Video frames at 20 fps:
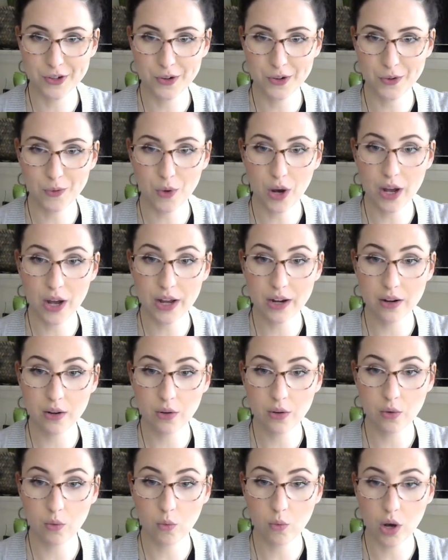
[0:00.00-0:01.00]
1,
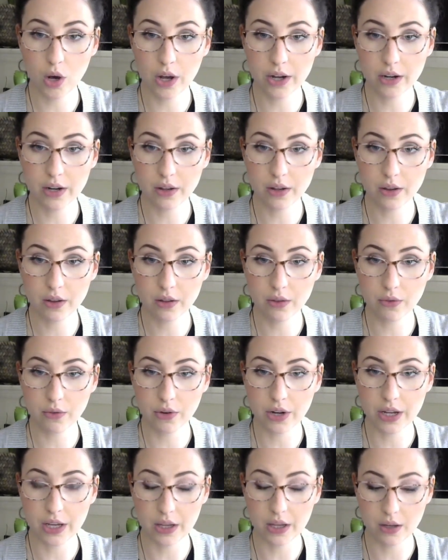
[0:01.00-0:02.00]
1,
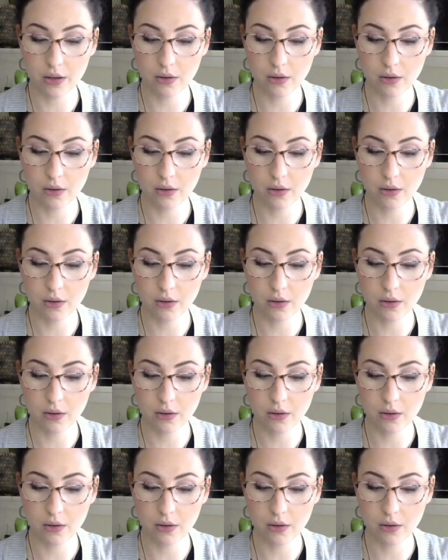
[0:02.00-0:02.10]
3,